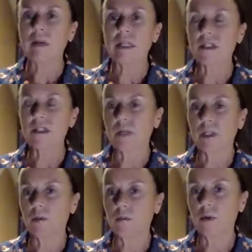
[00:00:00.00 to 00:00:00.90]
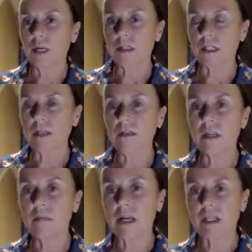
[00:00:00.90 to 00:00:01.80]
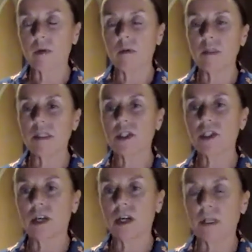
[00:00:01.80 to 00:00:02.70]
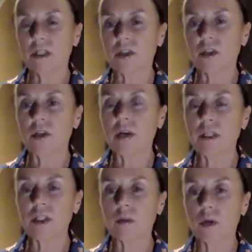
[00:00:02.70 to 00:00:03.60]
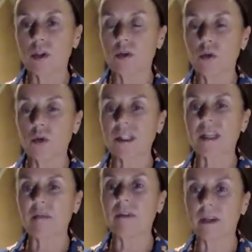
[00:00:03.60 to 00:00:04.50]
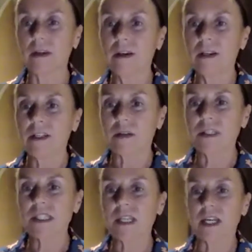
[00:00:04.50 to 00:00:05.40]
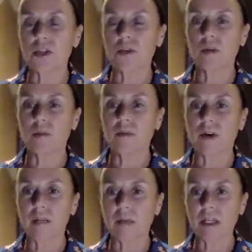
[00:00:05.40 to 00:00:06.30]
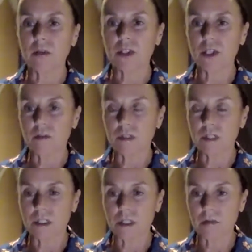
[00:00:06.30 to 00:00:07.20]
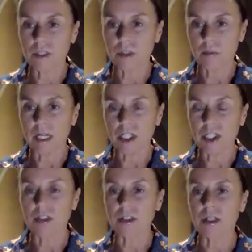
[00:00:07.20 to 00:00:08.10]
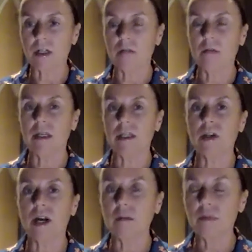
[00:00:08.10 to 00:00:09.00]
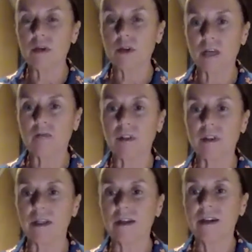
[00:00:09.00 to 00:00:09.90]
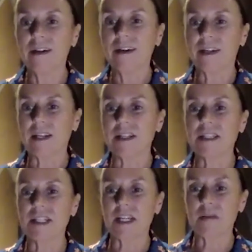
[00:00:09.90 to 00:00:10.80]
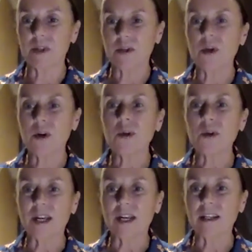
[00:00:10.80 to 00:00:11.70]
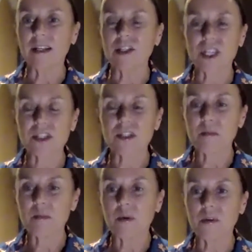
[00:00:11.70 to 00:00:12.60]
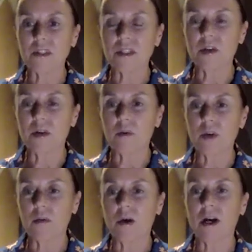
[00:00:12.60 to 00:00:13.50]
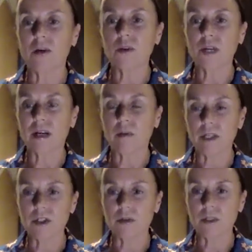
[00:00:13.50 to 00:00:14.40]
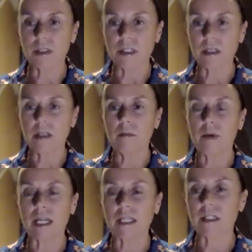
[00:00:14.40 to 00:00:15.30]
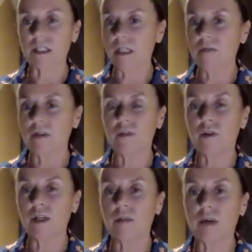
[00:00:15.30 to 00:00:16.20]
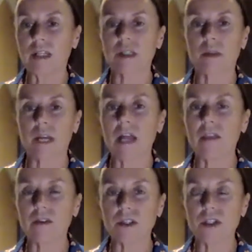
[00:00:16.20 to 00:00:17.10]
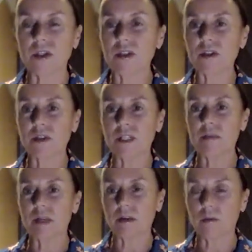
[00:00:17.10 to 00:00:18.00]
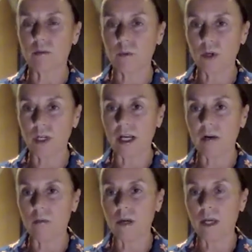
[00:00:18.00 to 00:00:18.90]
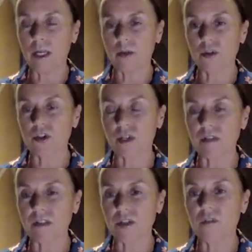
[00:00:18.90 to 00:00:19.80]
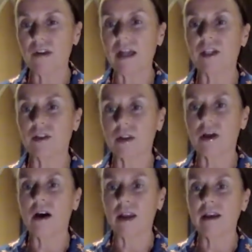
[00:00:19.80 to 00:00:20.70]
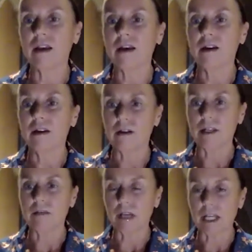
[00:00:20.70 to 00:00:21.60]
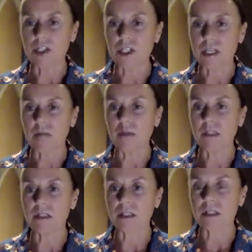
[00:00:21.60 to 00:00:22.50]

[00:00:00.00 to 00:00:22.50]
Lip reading: raises a really good point, because I don't think it matters what business you go into. You go into because you're good at something. So in this case, you're good at providing medical services to patients, and you can't be good at everything. And understanding what you're not good at is just as important as knowing what you are good at when you're doing this in a practice. Even if you're in a practice with others, you still need to be able to work out where your strengths and your value lie in relation to that business, I